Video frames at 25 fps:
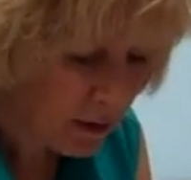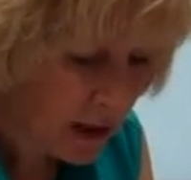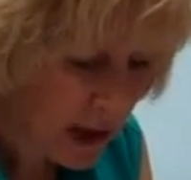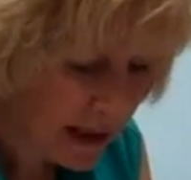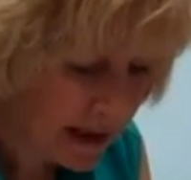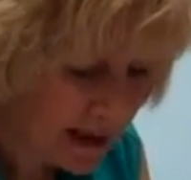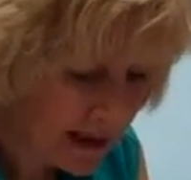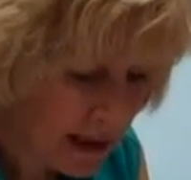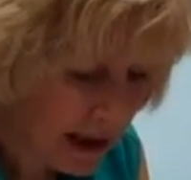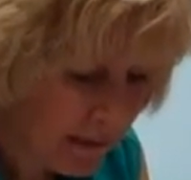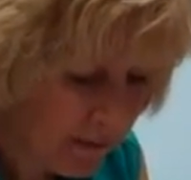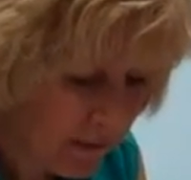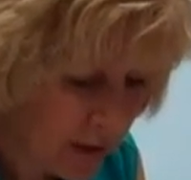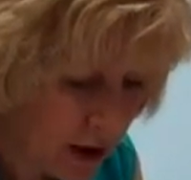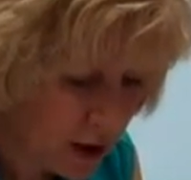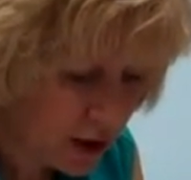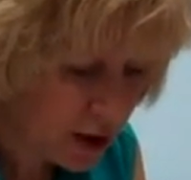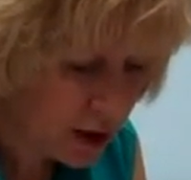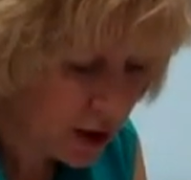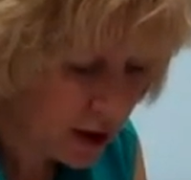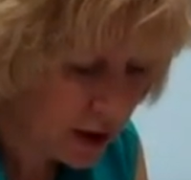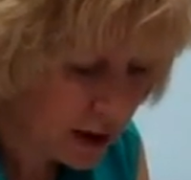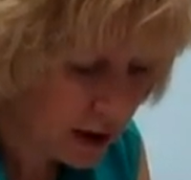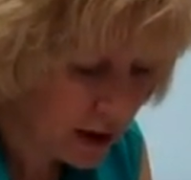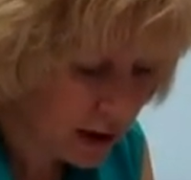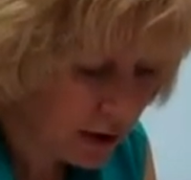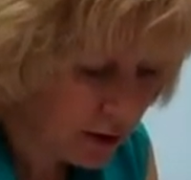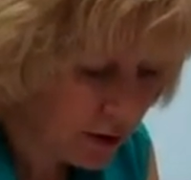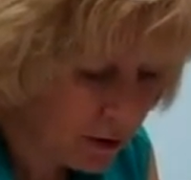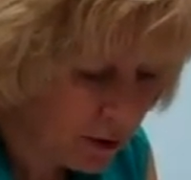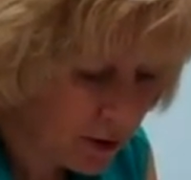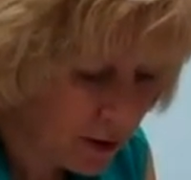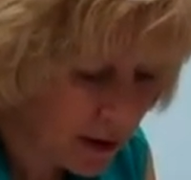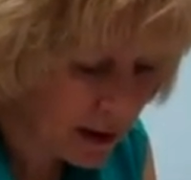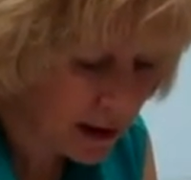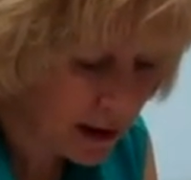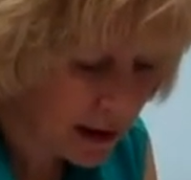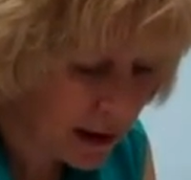I mentioned
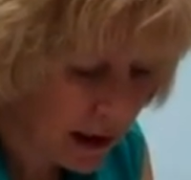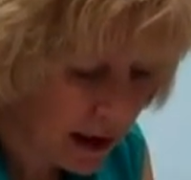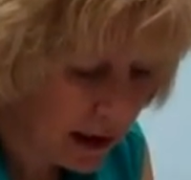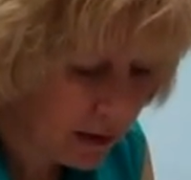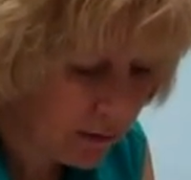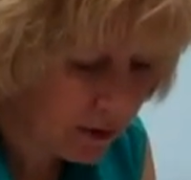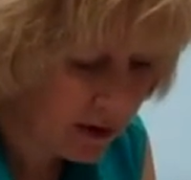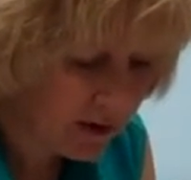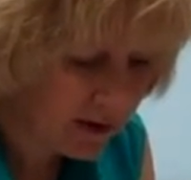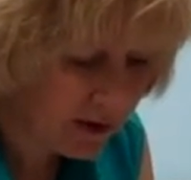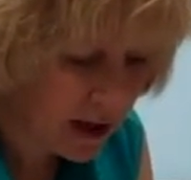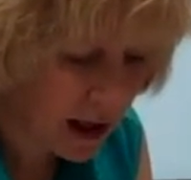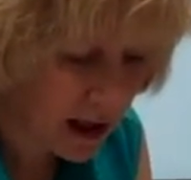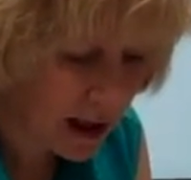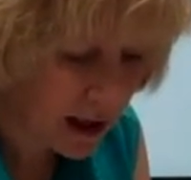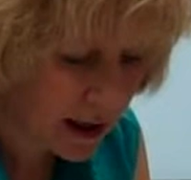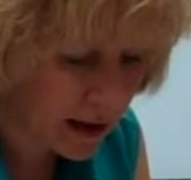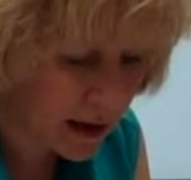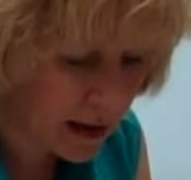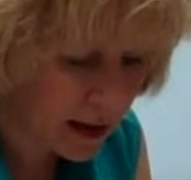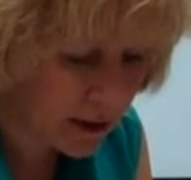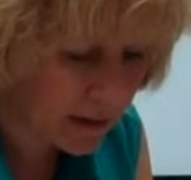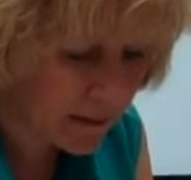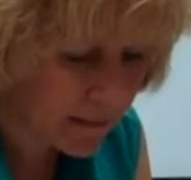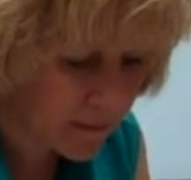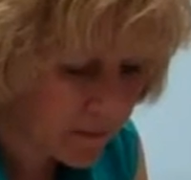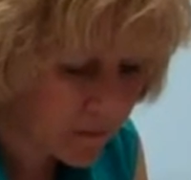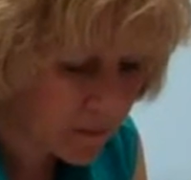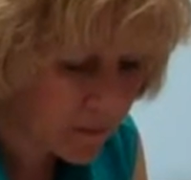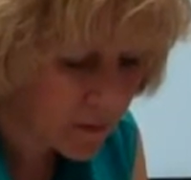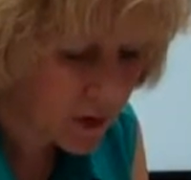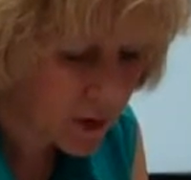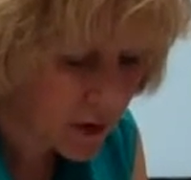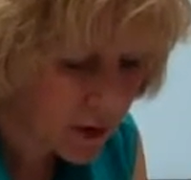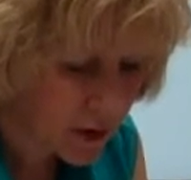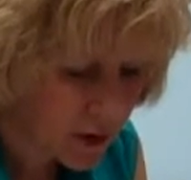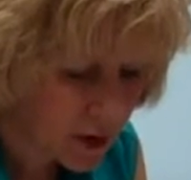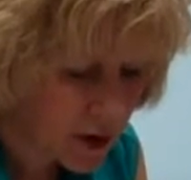use, and we've got
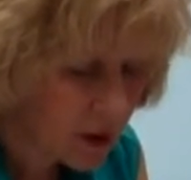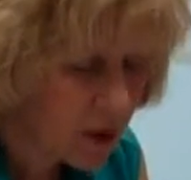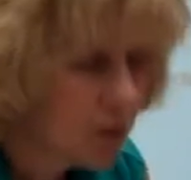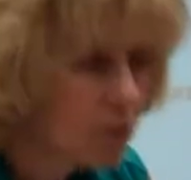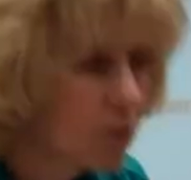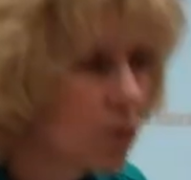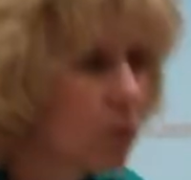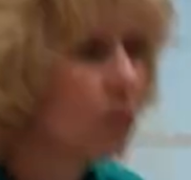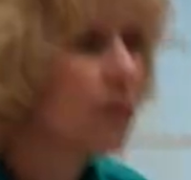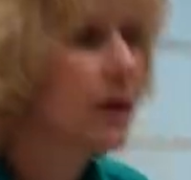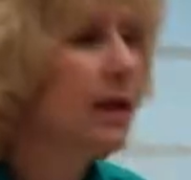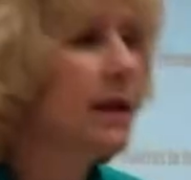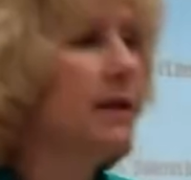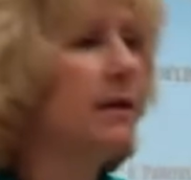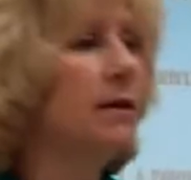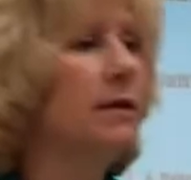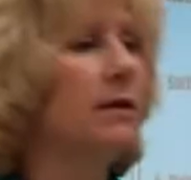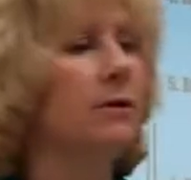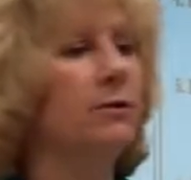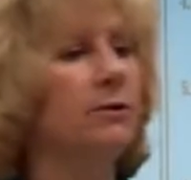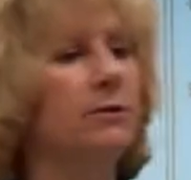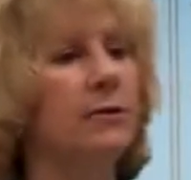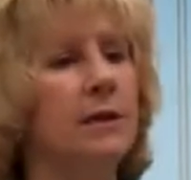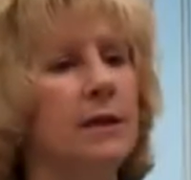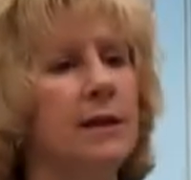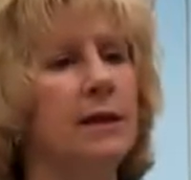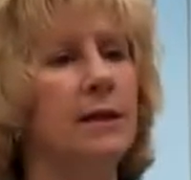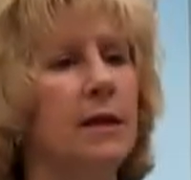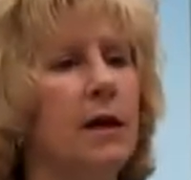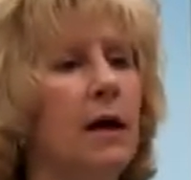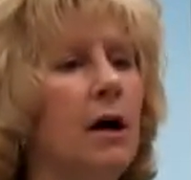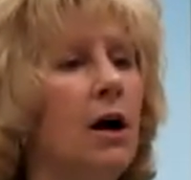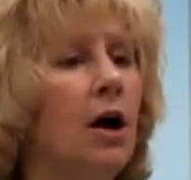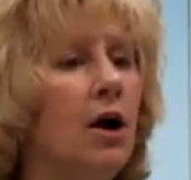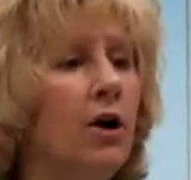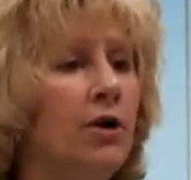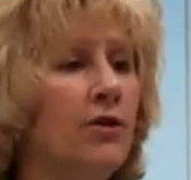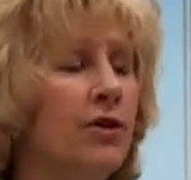reuse.
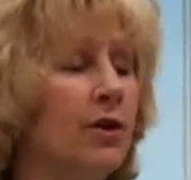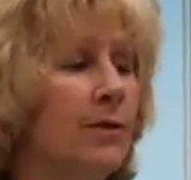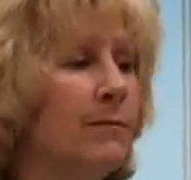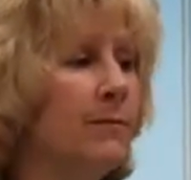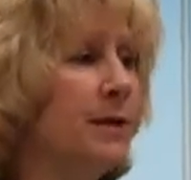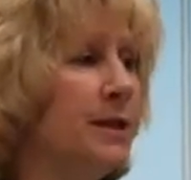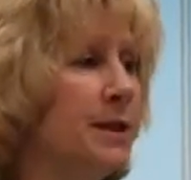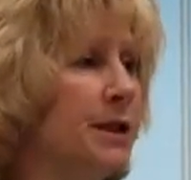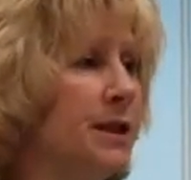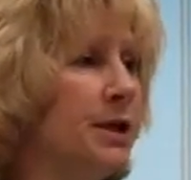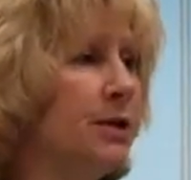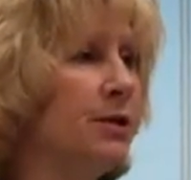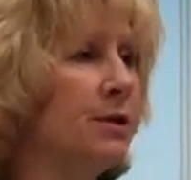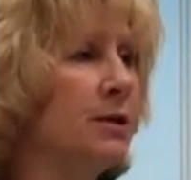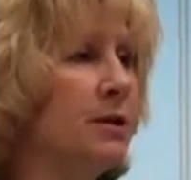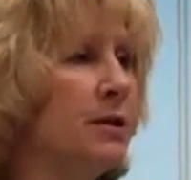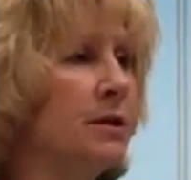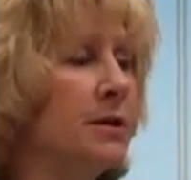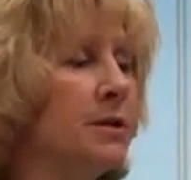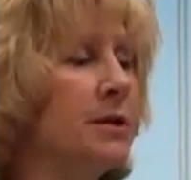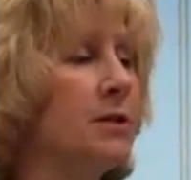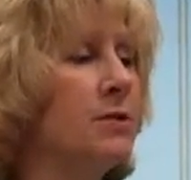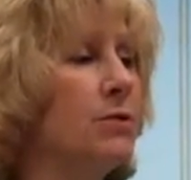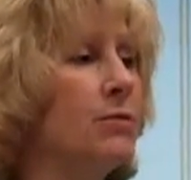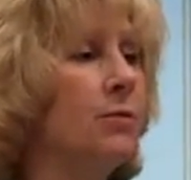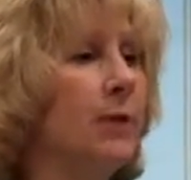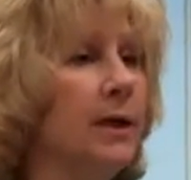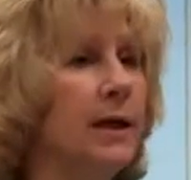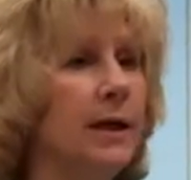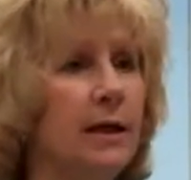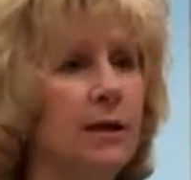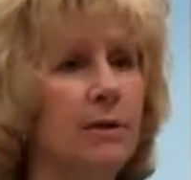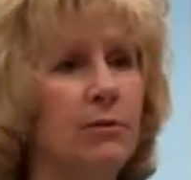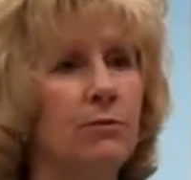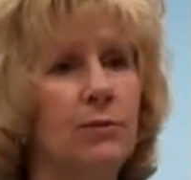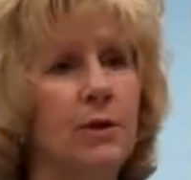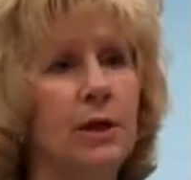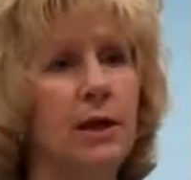Are there materials we
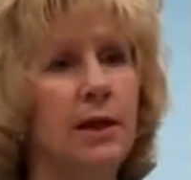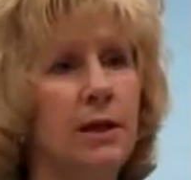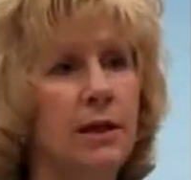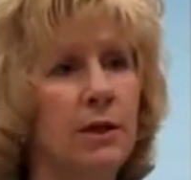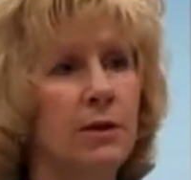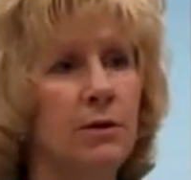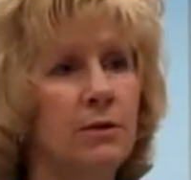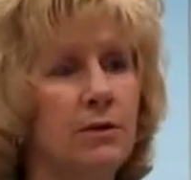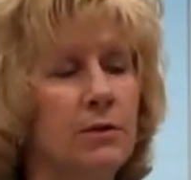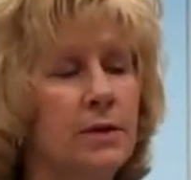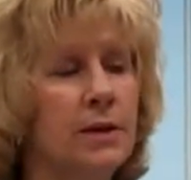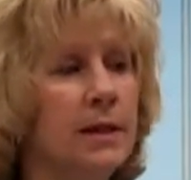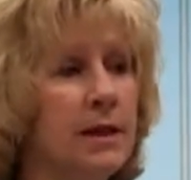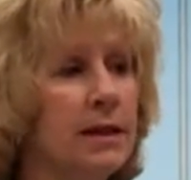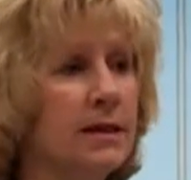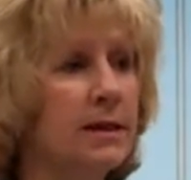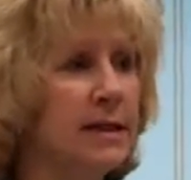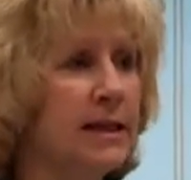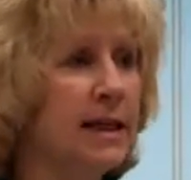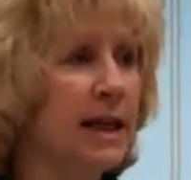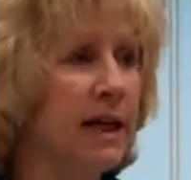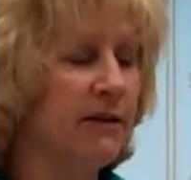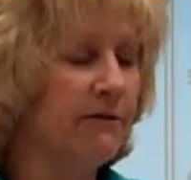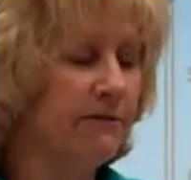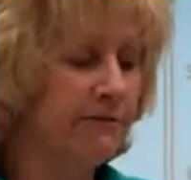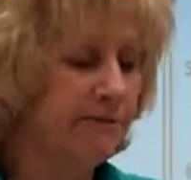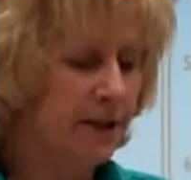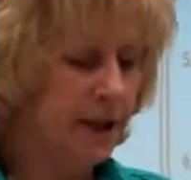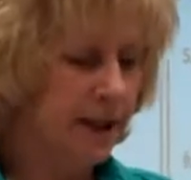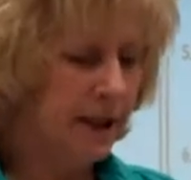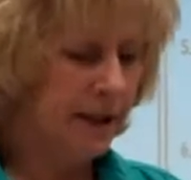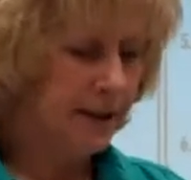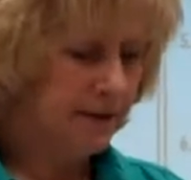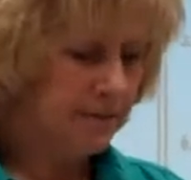can reuse safely?